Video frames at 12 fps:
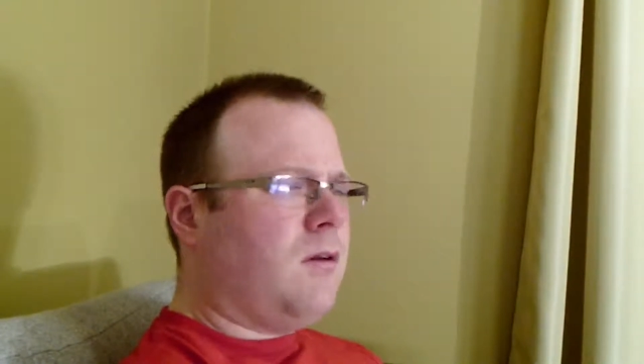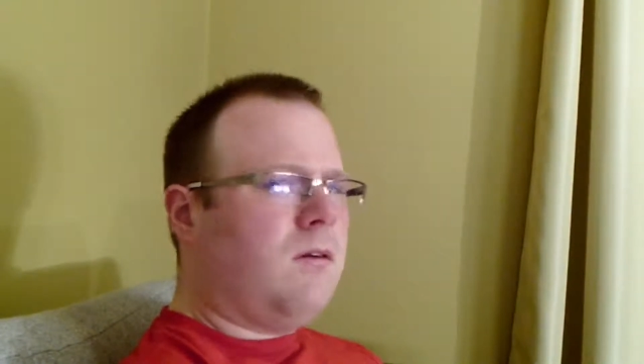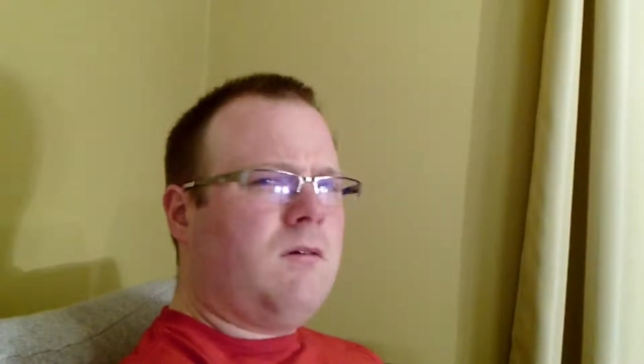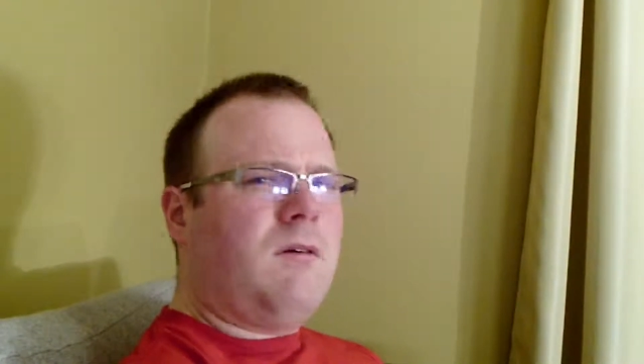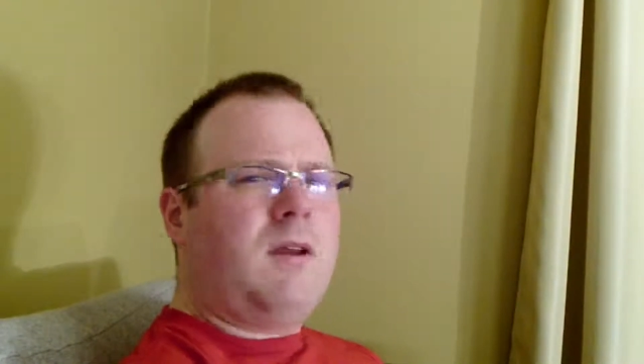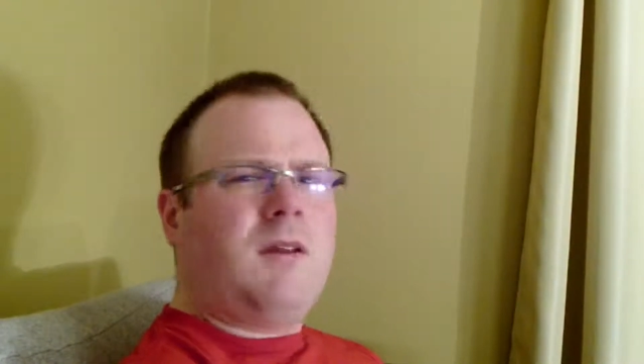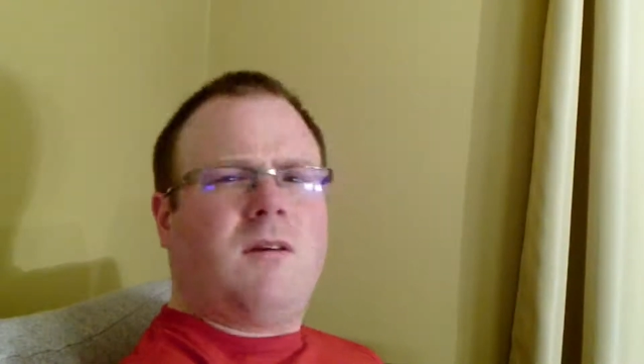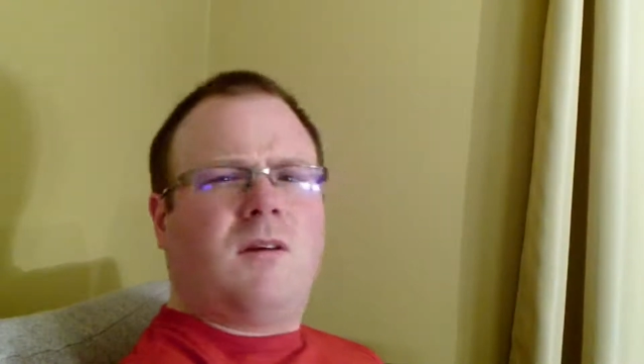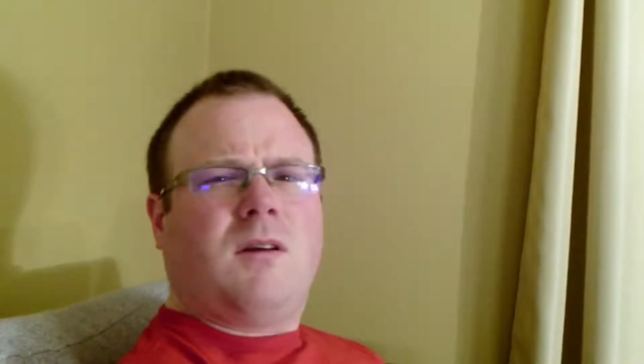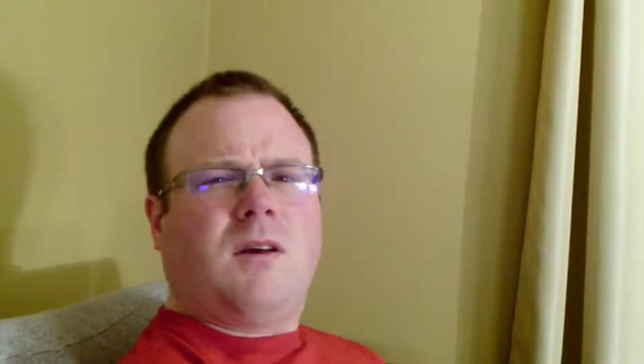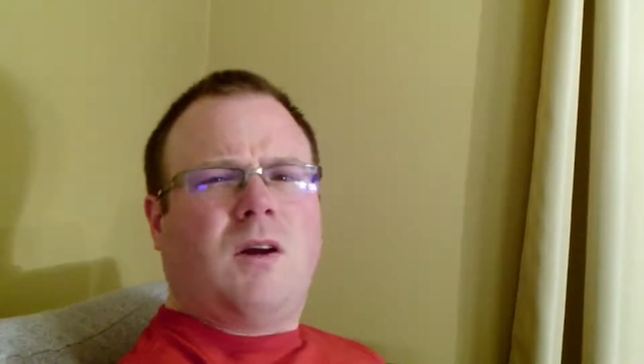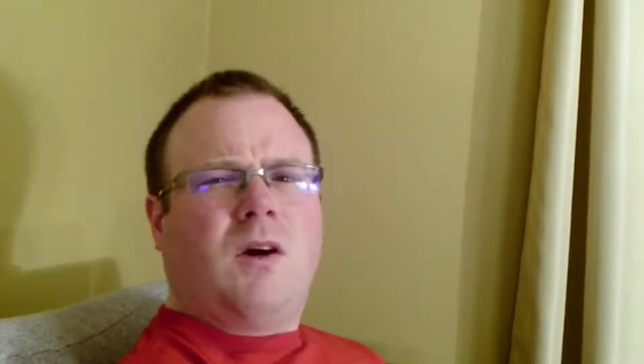Wait,
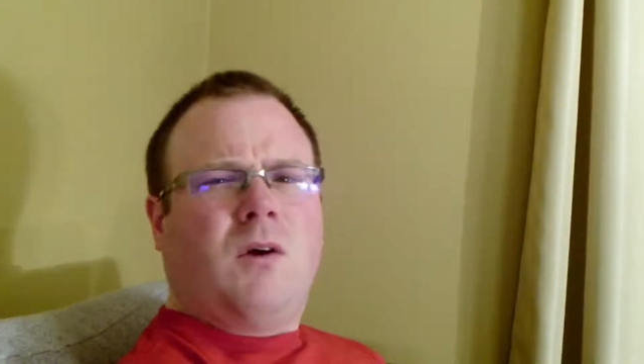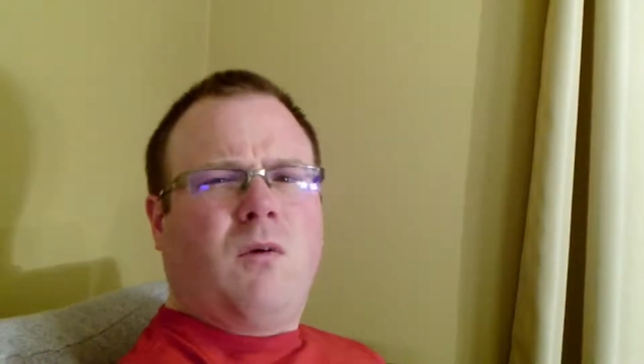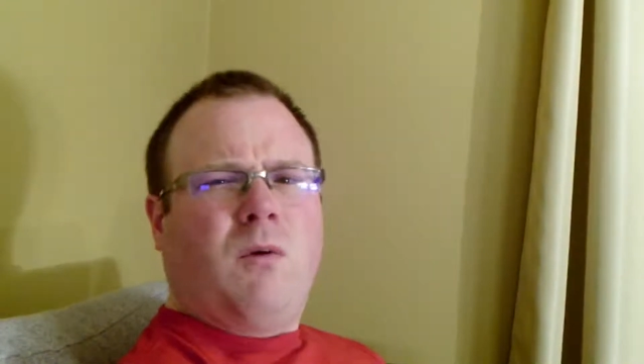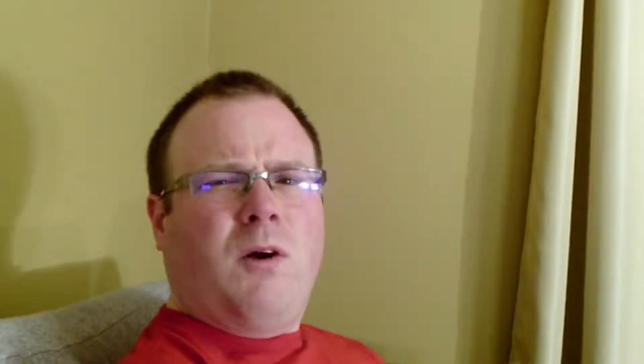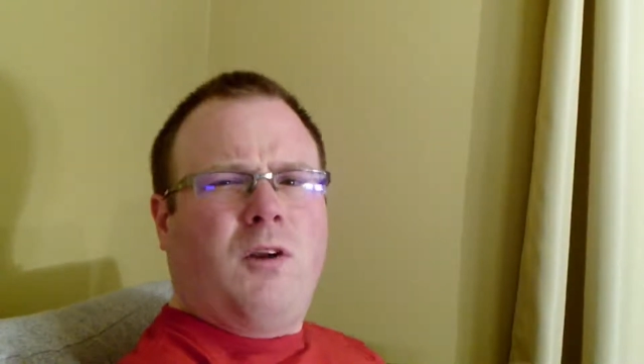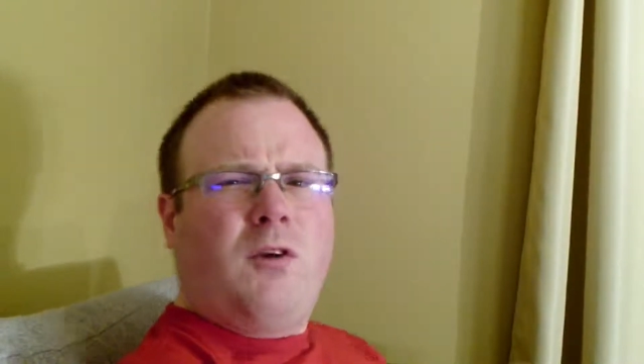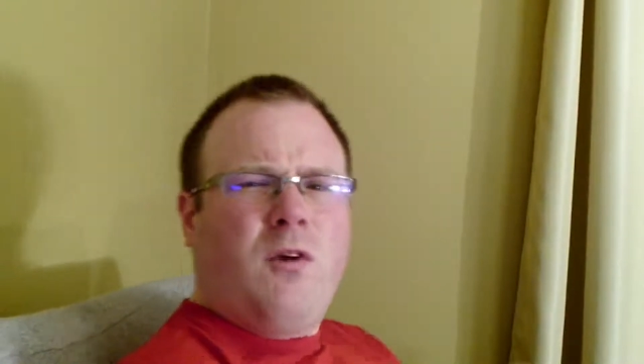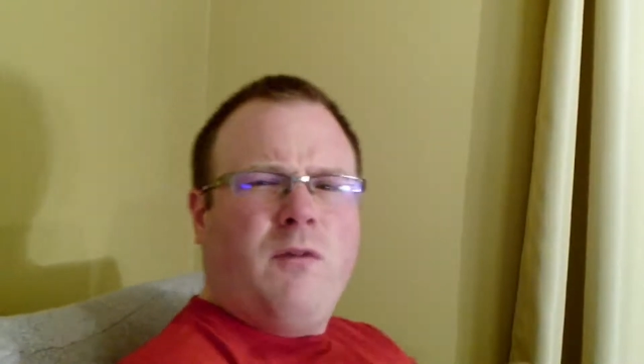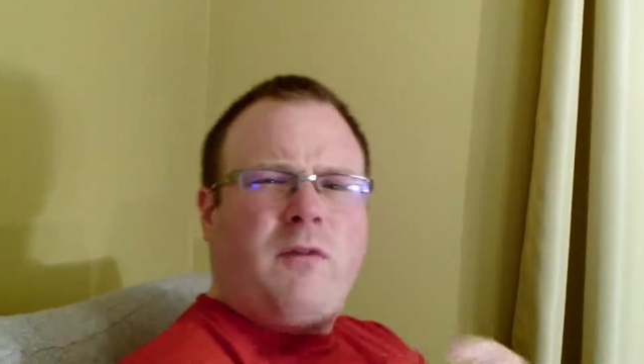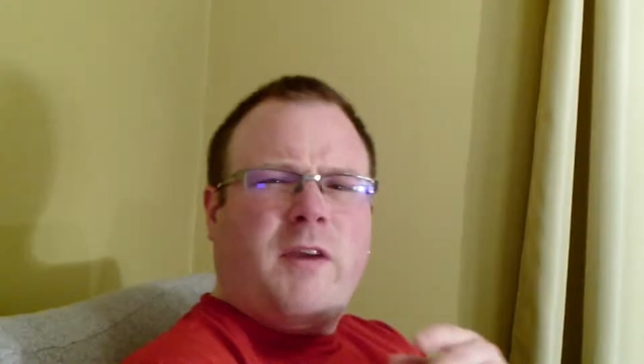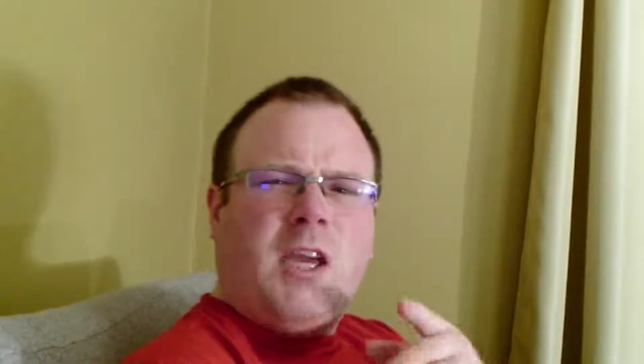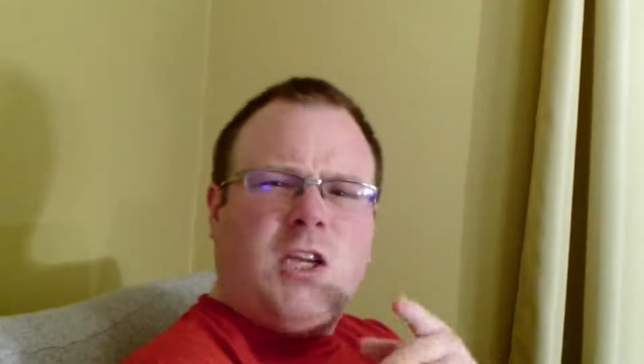weren't you
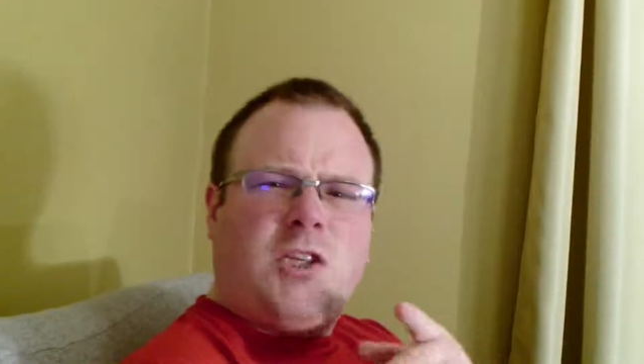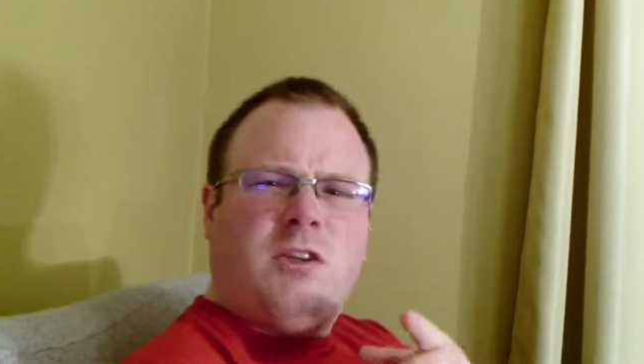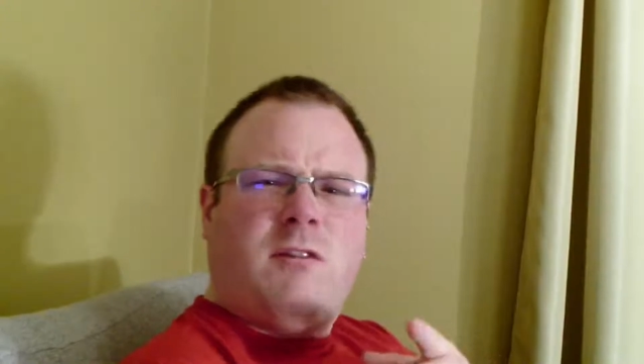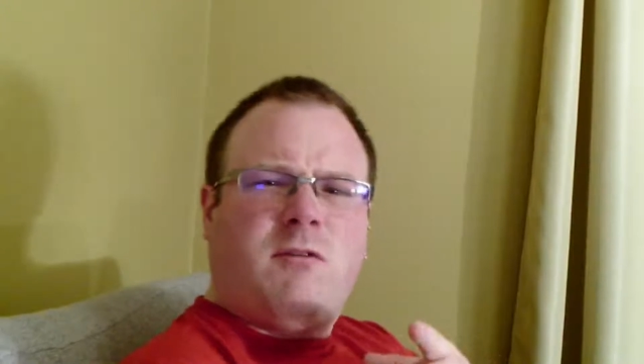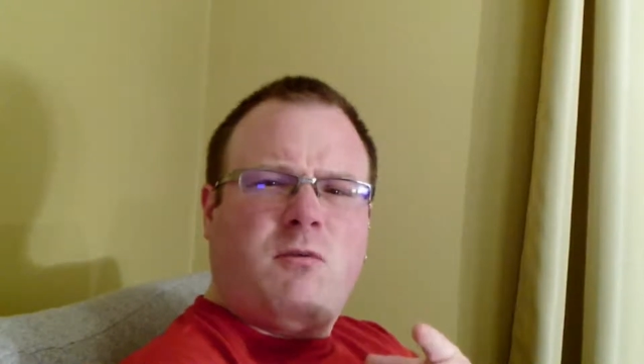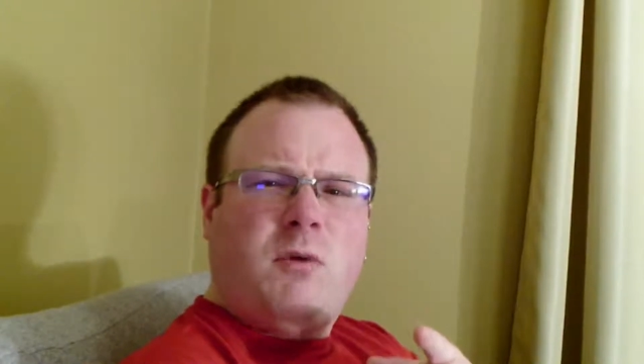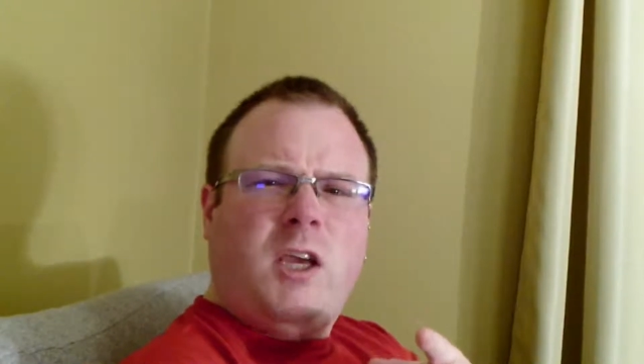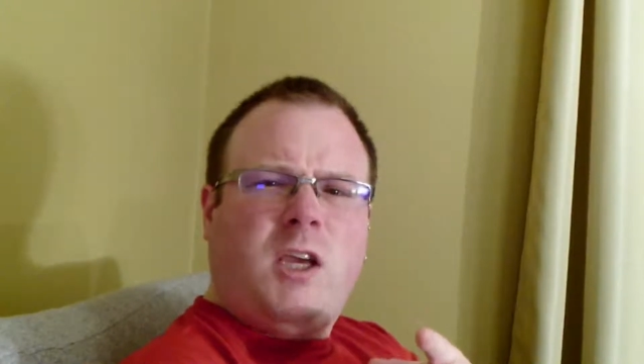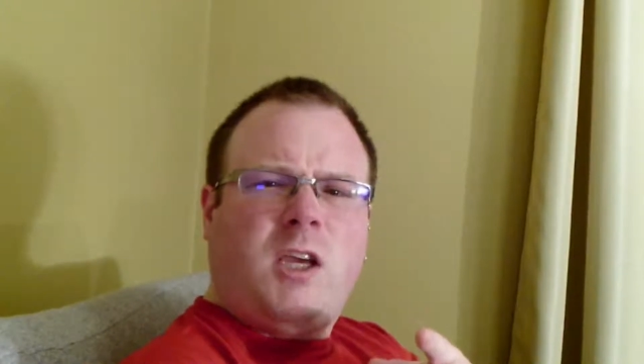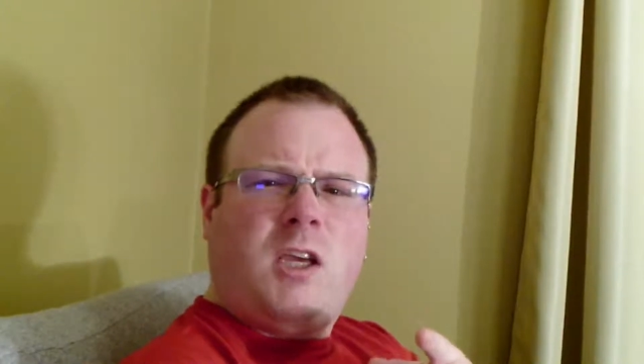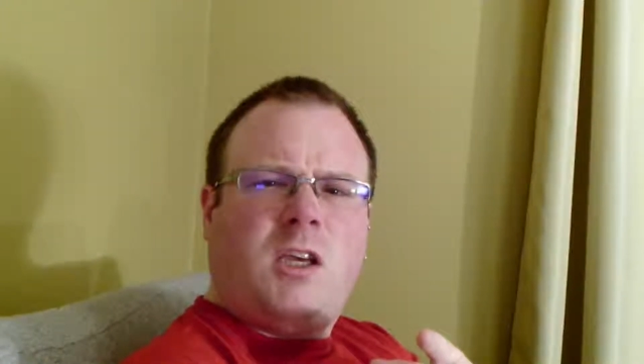on vacation this week?